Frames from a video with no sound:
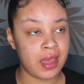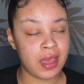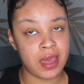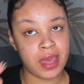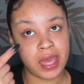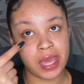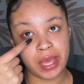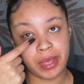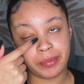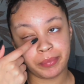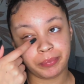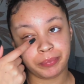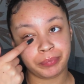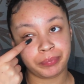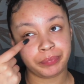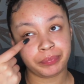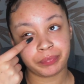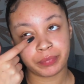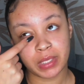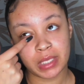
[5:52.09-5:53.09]

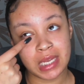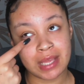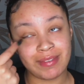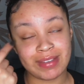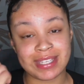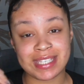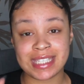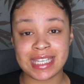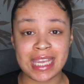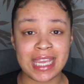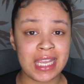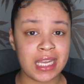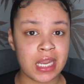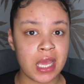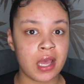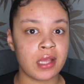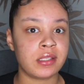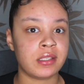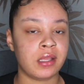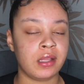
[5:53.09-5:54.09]
Never seen
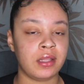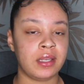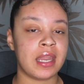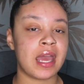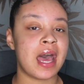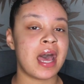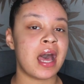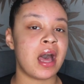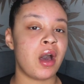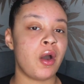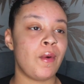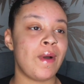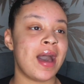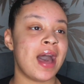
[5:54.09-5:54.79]
her until now,